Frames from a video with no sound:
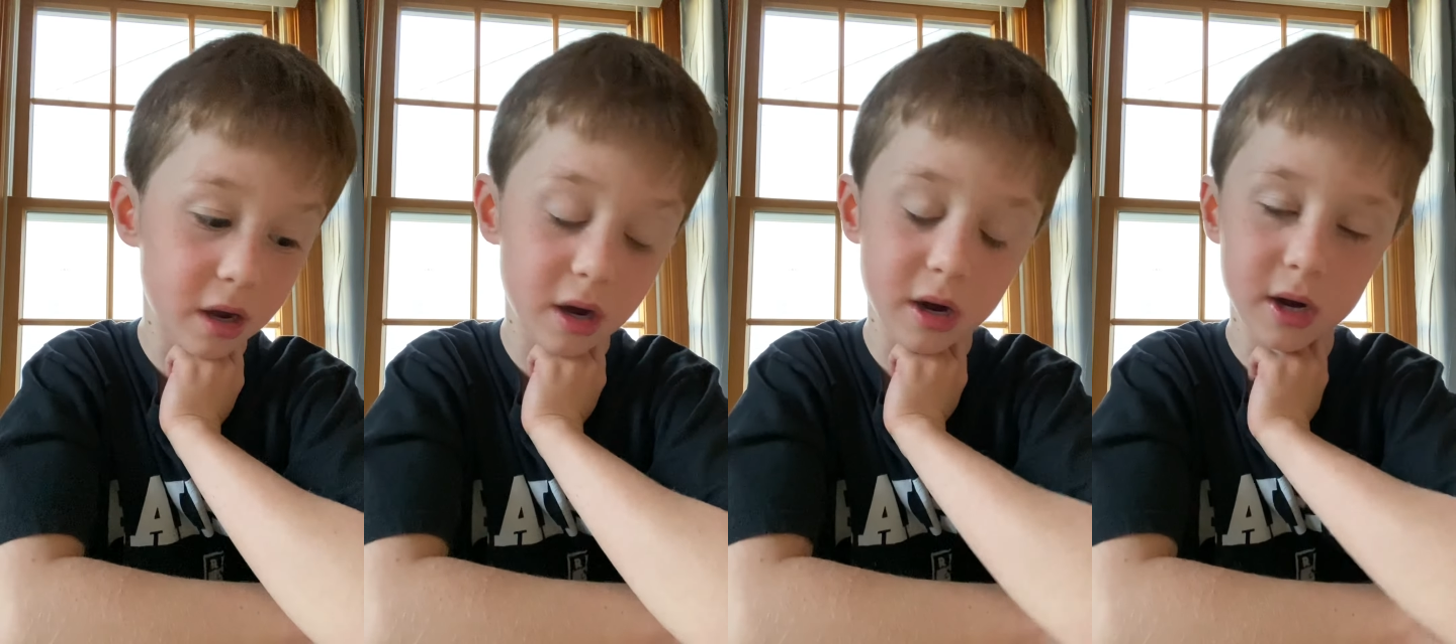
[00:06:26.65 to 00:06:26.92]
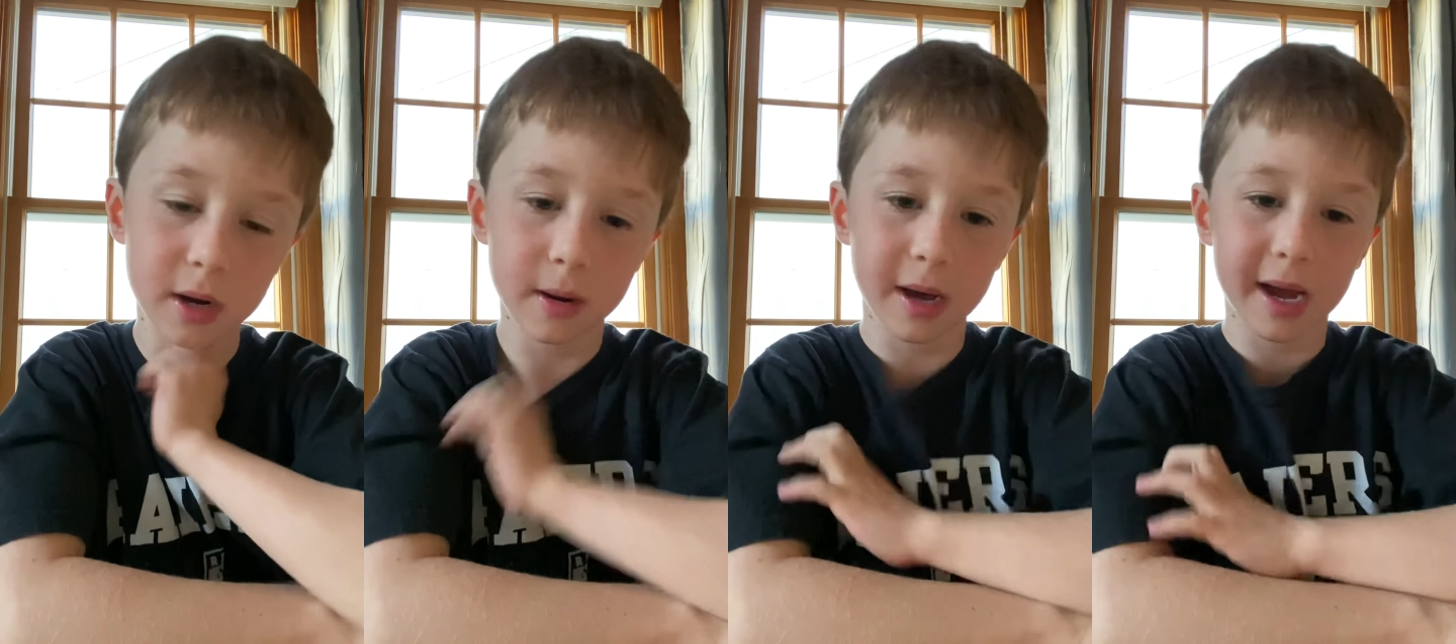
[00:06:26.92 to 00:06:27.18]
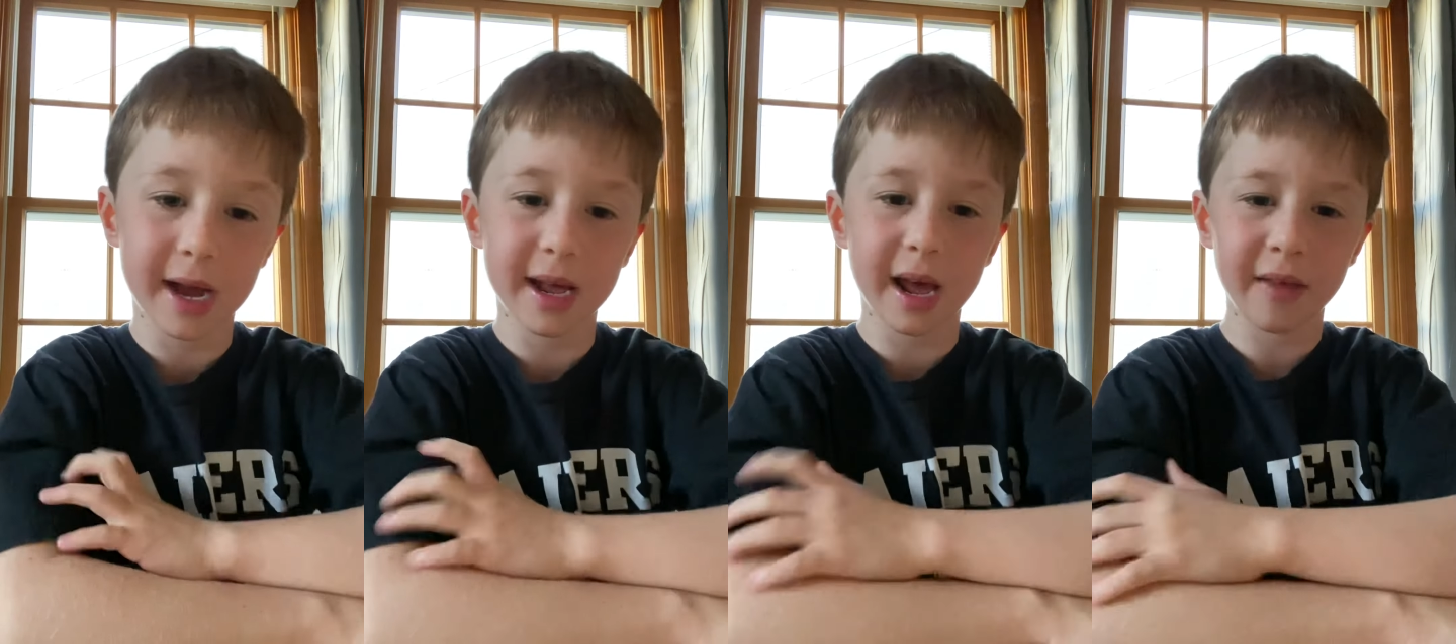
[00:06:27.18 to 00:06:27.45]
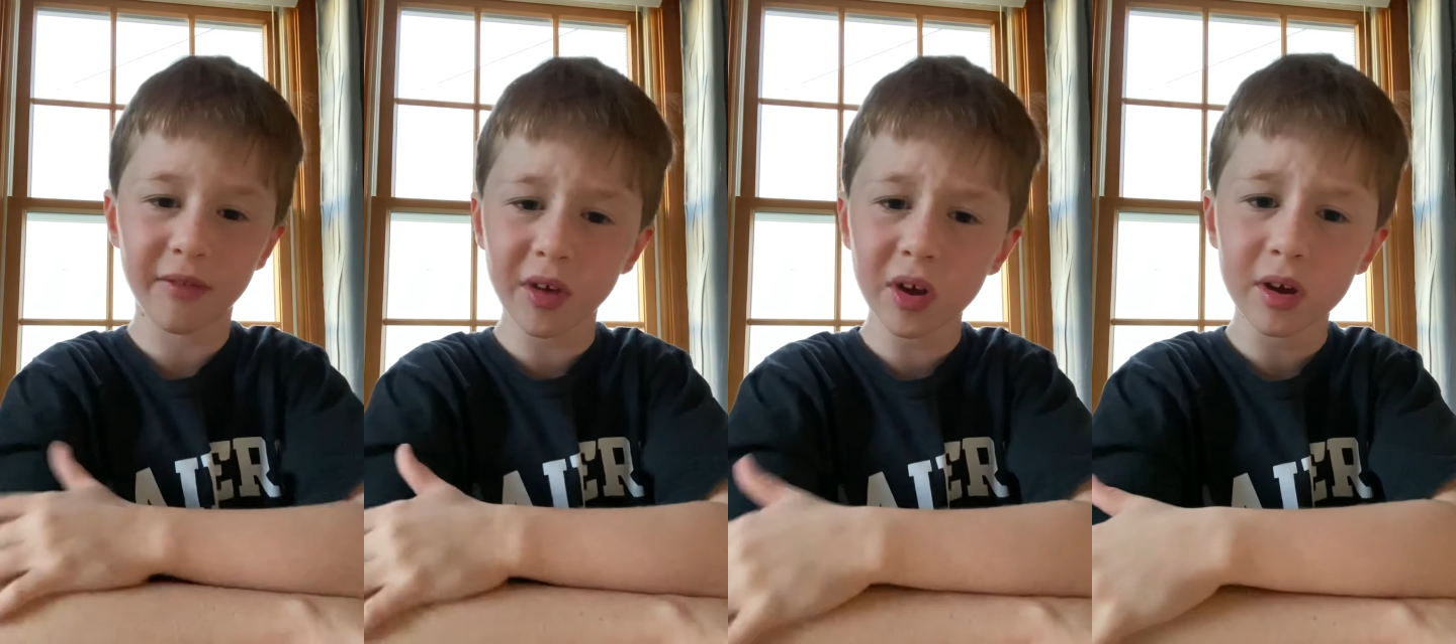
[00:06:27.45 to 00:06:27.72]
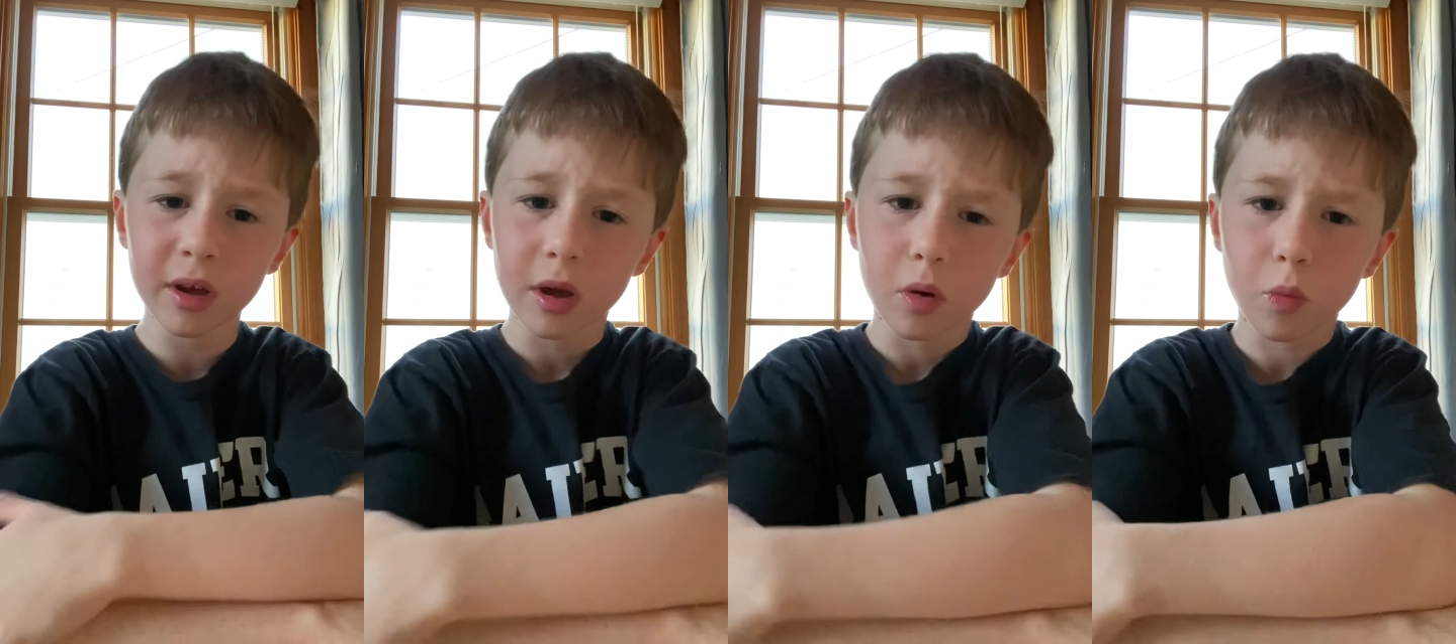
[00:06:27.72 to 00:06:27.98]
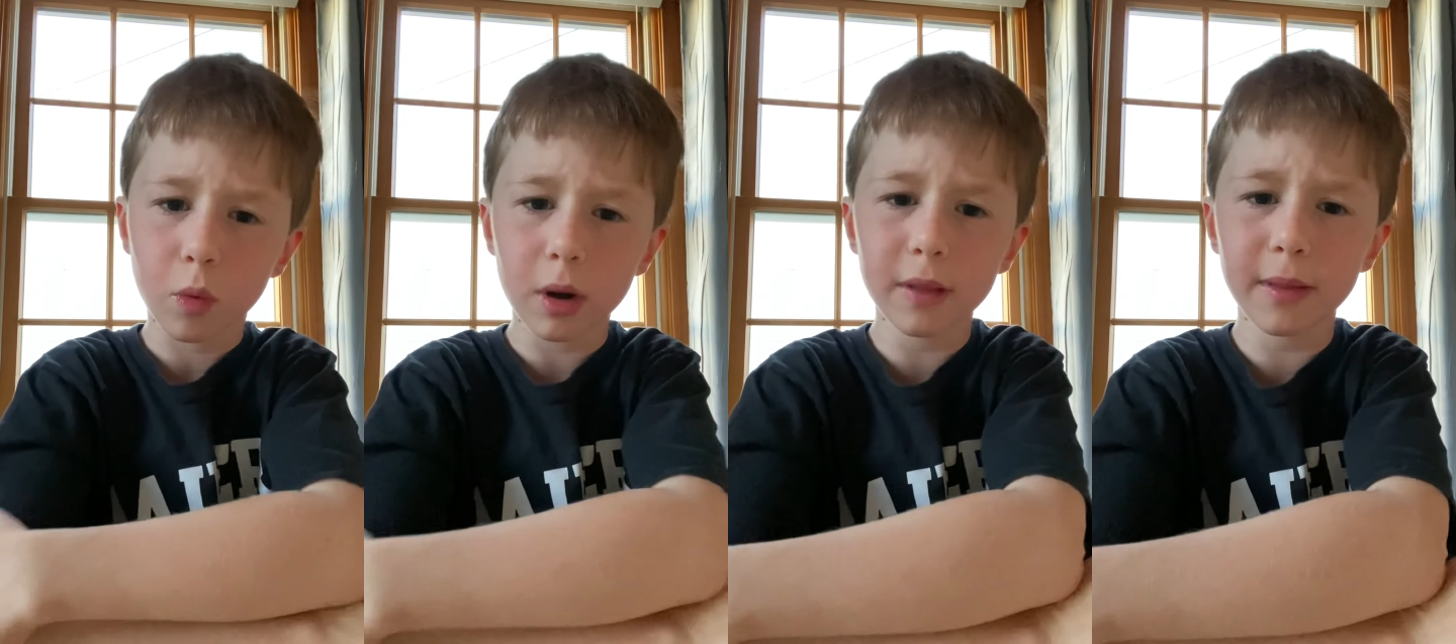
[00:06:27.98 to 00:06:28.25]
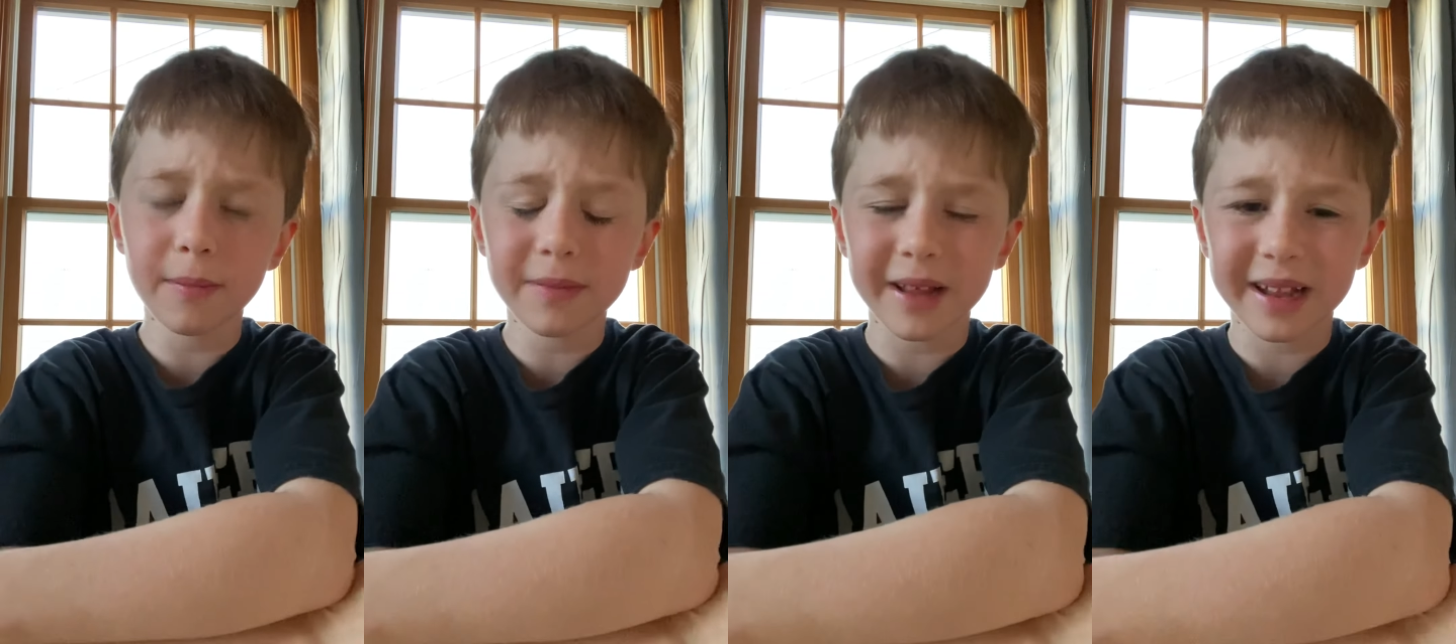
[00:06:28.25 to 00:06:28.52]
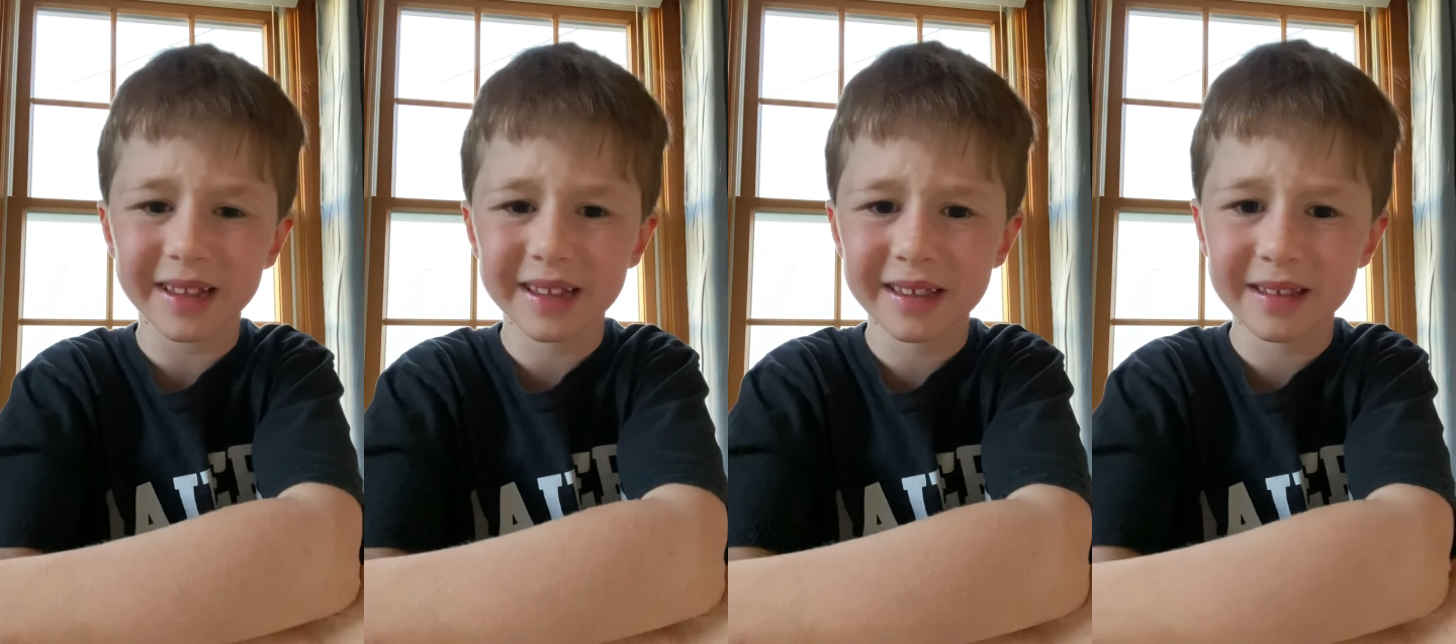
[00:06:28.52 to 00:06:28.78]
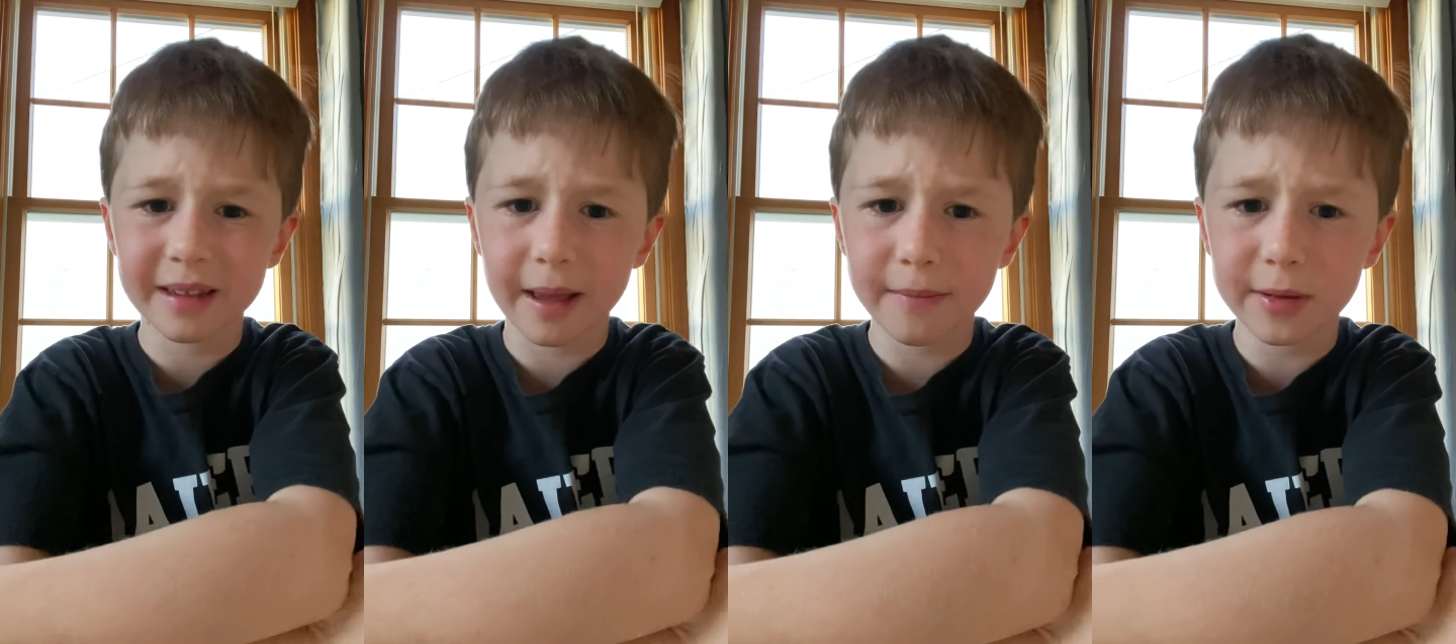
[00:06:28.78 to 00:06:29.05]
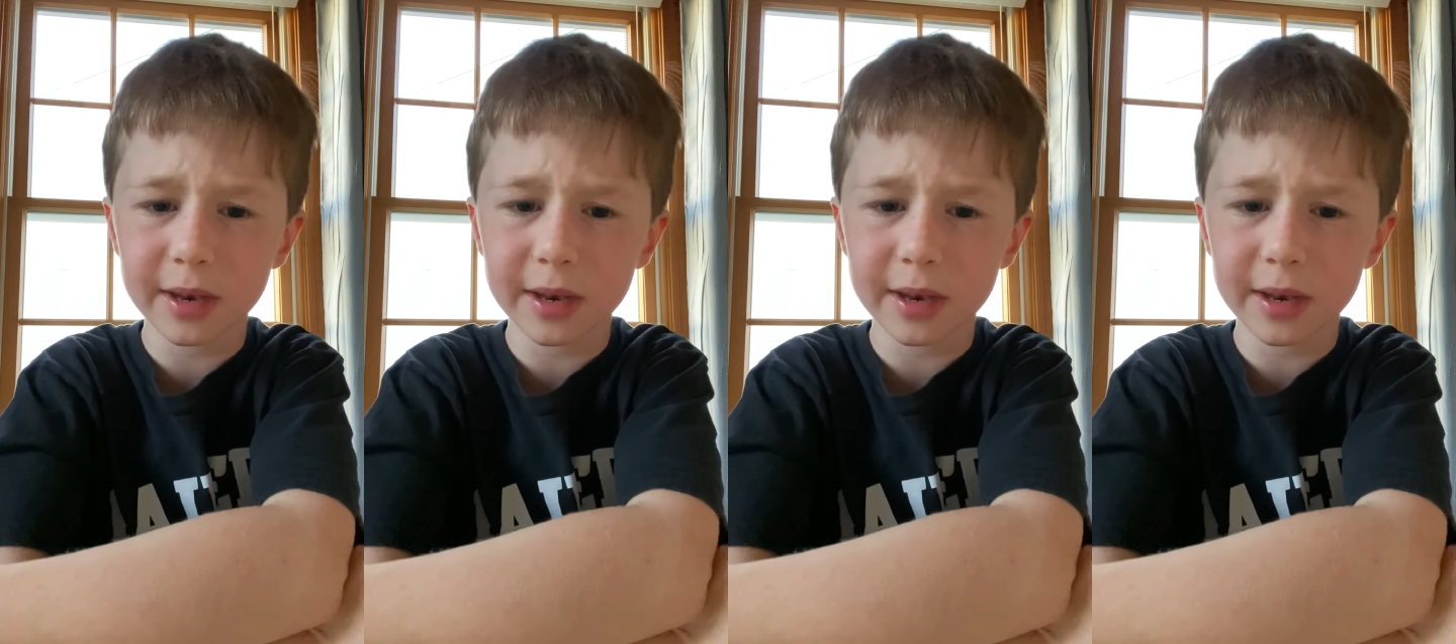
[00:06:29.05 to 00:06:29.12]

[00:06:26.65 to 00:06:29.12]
Uh, I think one of them's at 7,